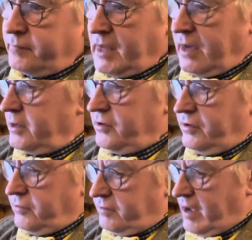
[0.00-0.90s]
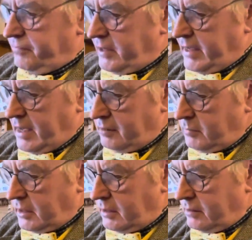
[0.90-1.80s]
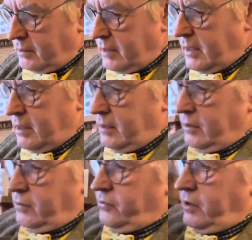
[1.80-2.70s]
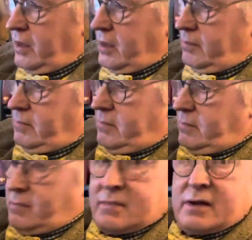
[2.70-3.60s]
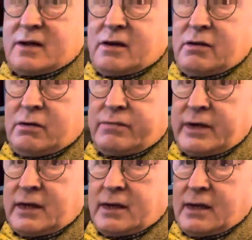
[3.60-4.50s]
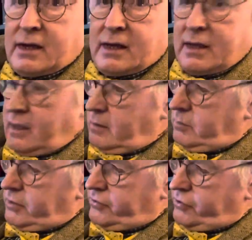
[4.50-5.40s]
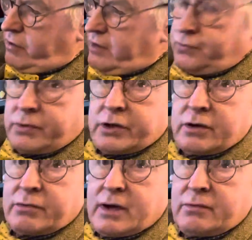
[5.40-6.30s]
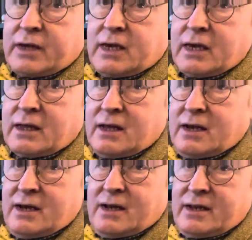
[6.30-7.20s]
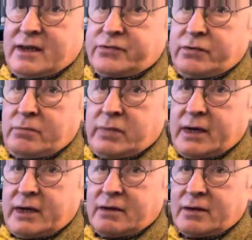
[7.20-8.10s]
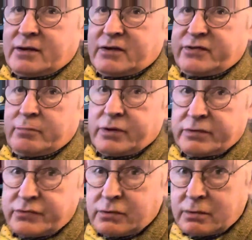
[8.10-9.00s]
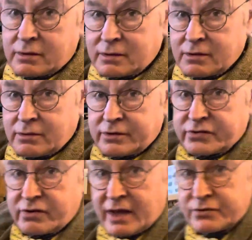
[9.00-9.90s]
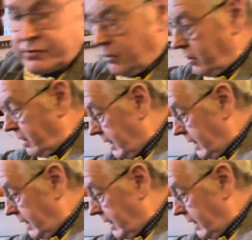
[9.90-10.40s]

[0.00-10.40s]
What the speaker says: And this is definitely handmade. You can see a lovely bit of scratch work around here. That's done by a simple tool called a scratch stock.